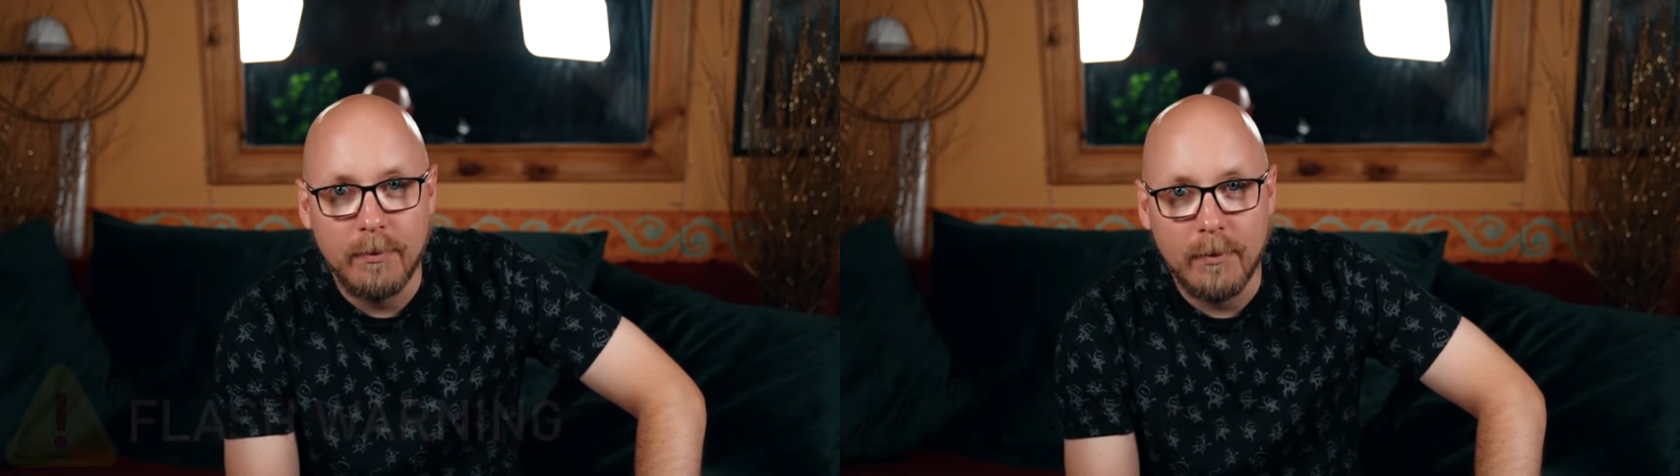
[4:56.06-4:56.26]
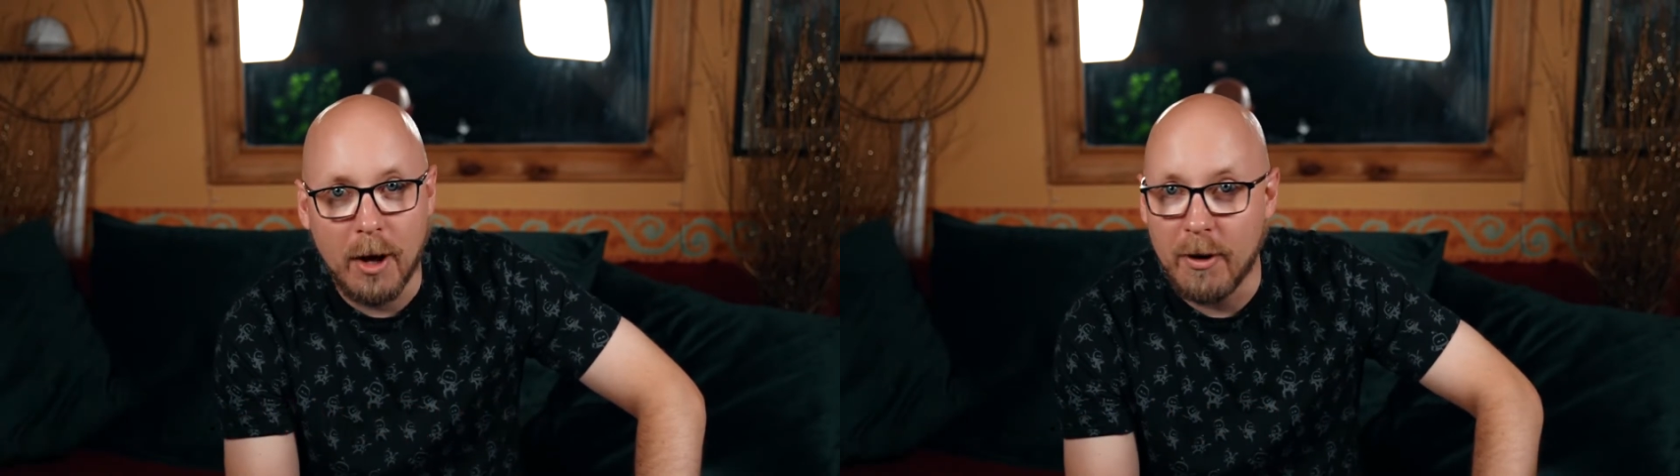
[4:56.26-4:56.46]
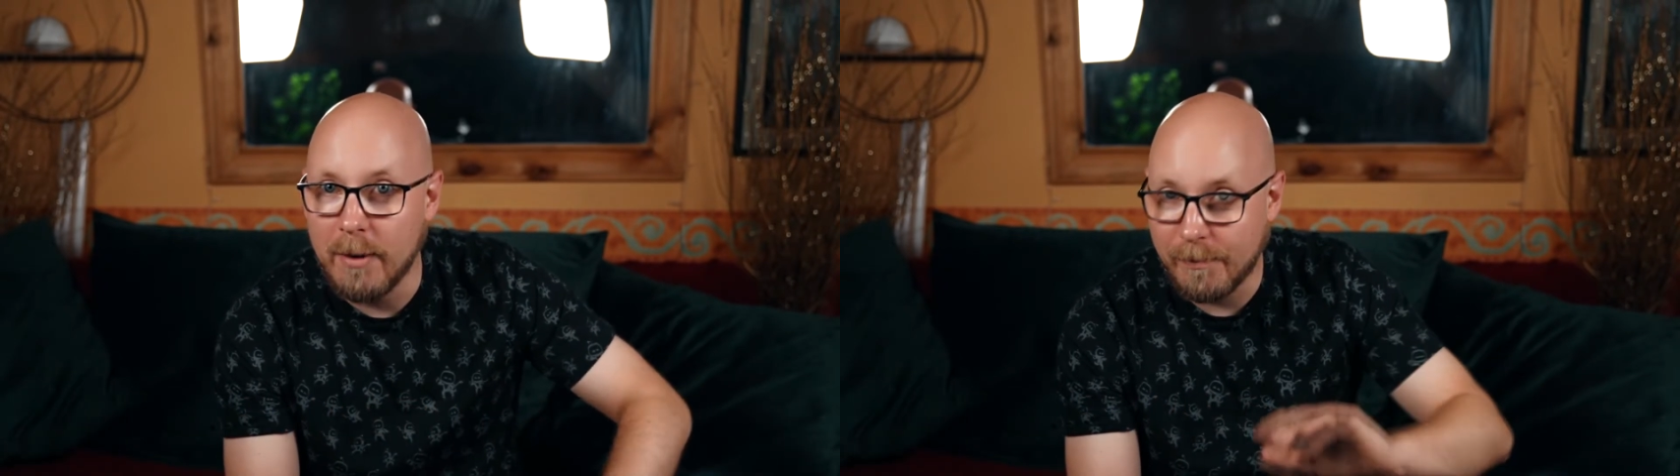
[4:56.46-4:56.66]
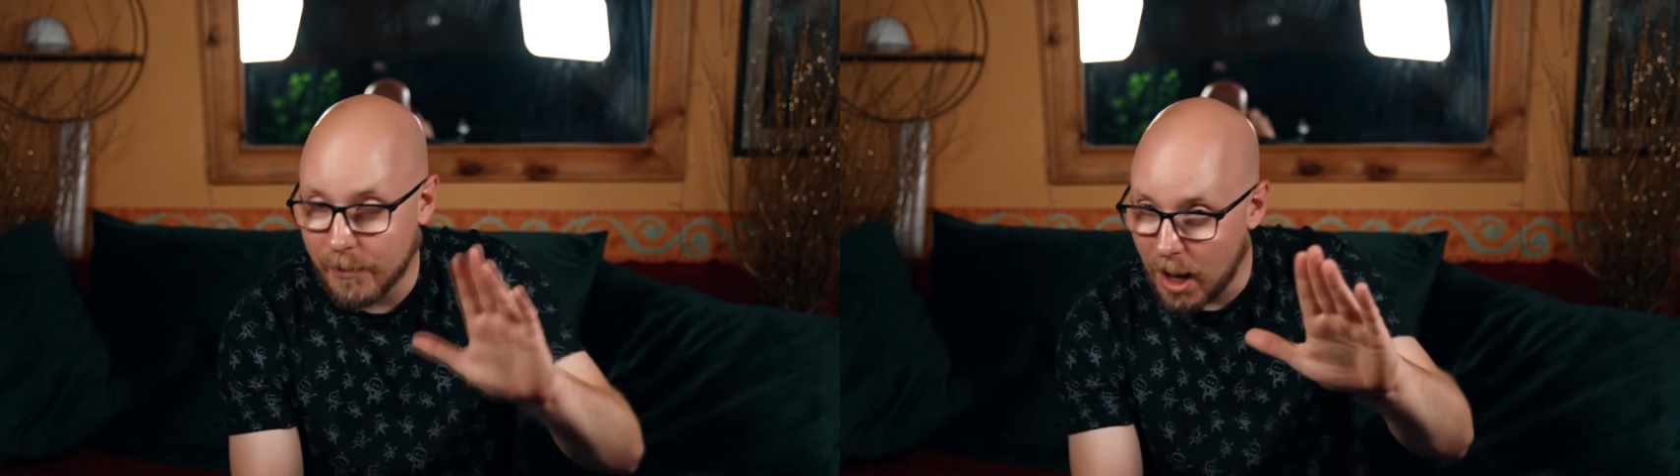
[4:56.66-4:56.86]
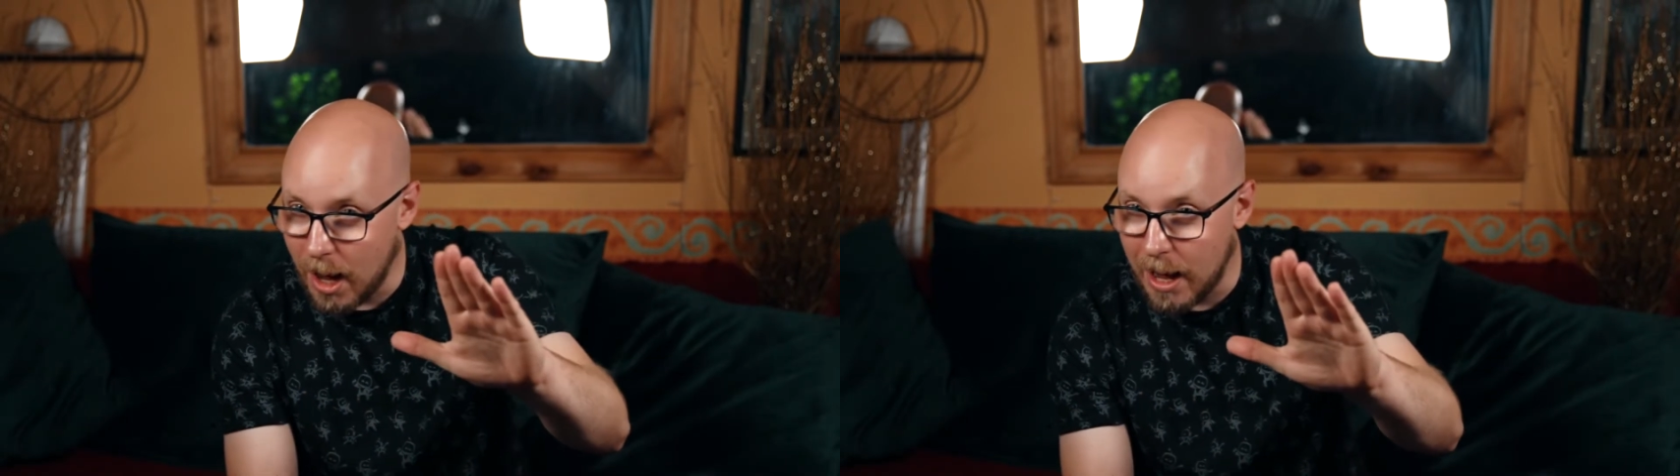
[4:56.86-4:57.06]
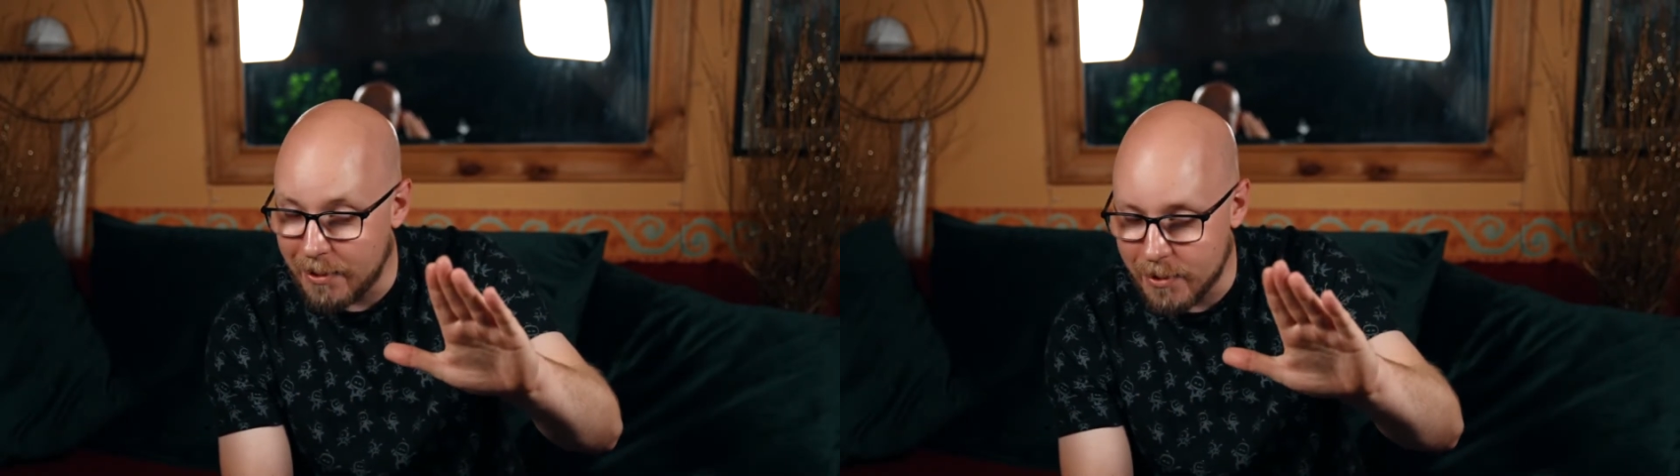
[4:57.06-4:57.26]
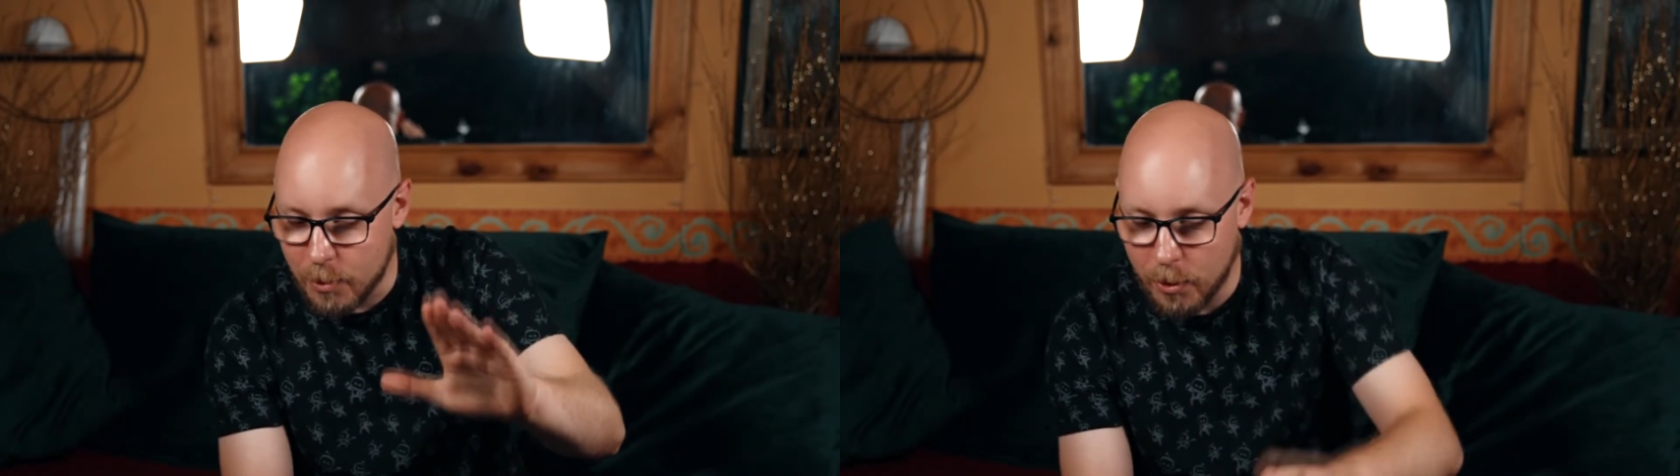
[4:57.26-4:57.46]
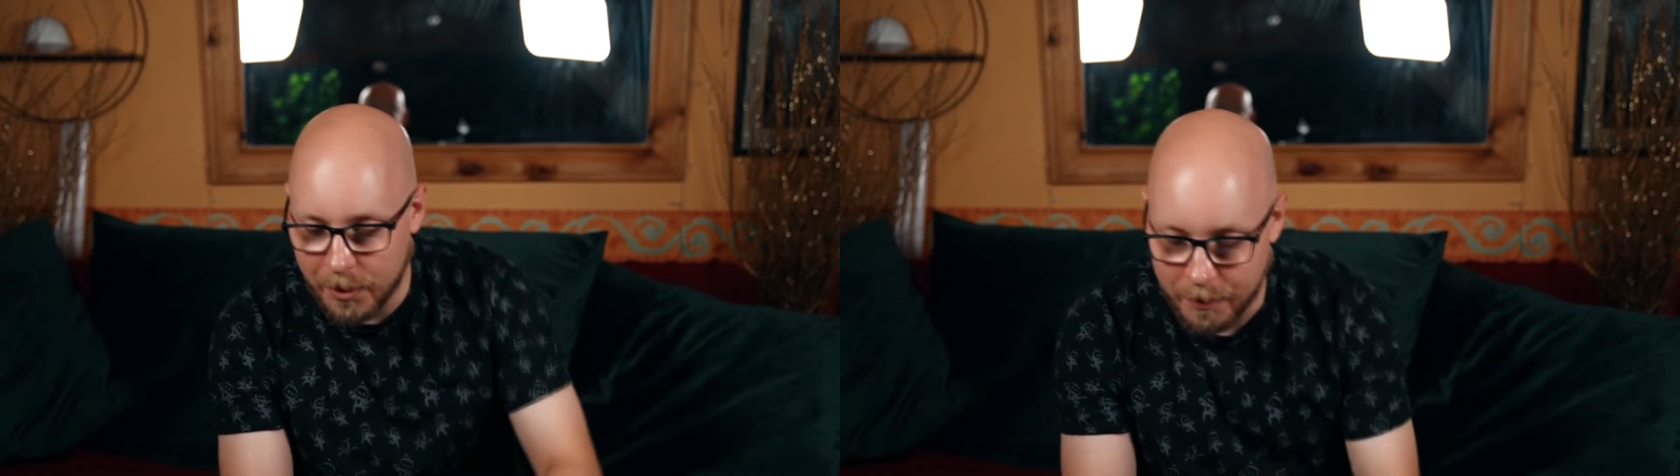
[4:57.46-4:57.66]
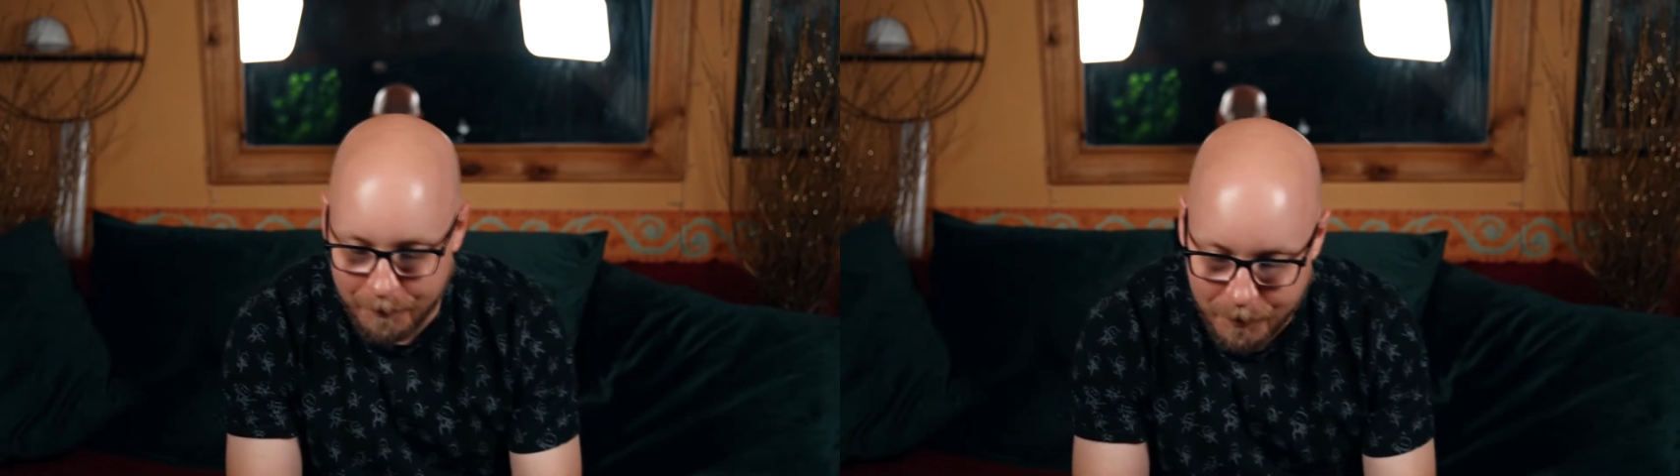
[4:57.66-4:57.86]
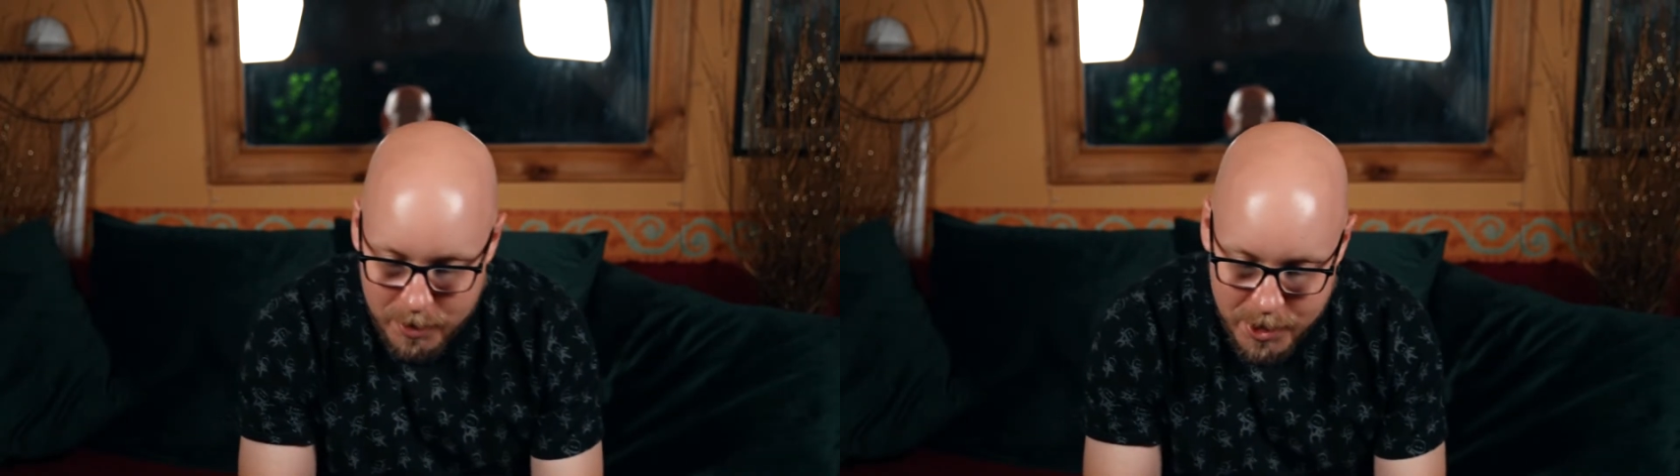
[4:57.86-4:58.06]
Alright, I did warn you.
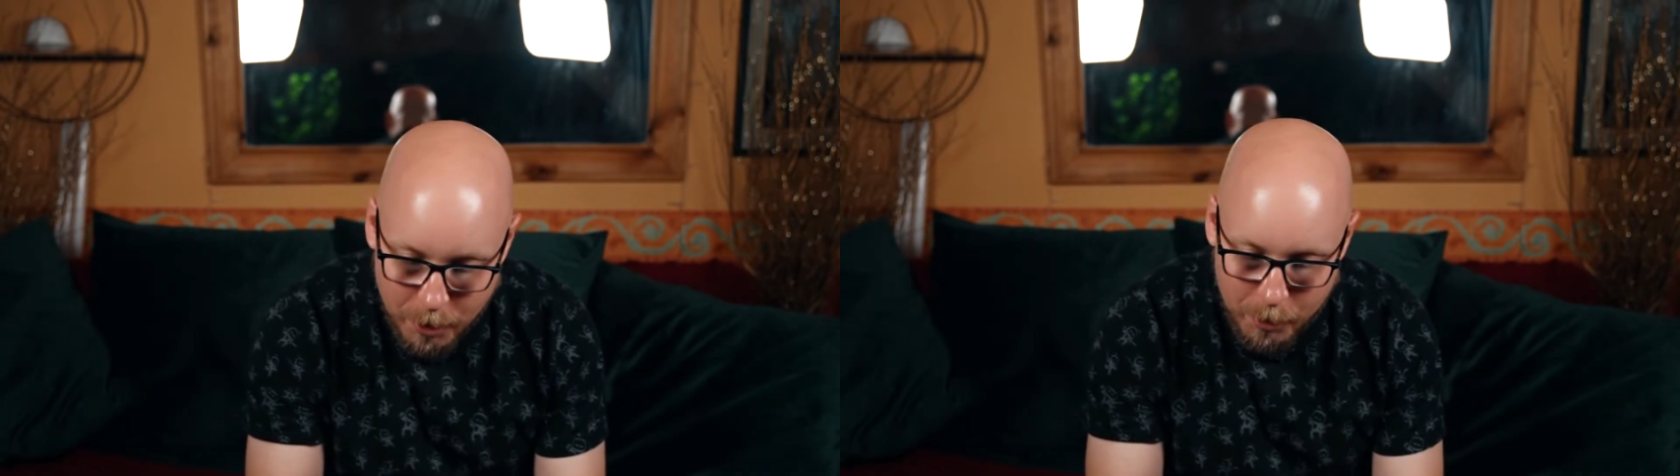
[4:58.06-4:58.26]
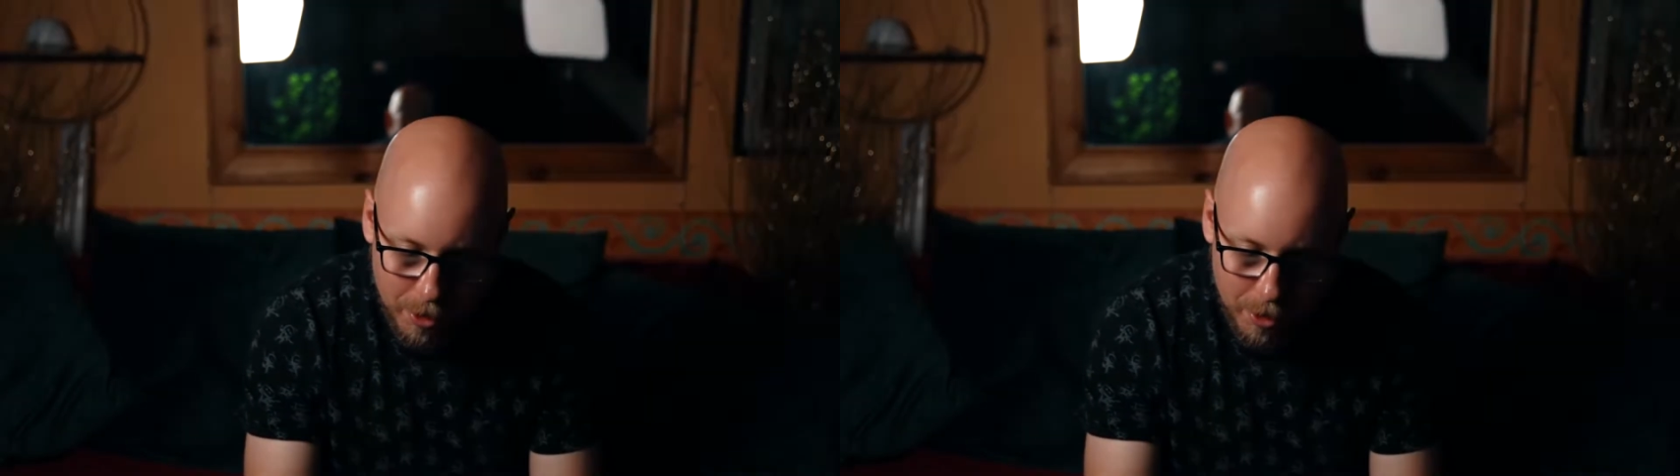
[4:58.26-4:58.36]
So we'll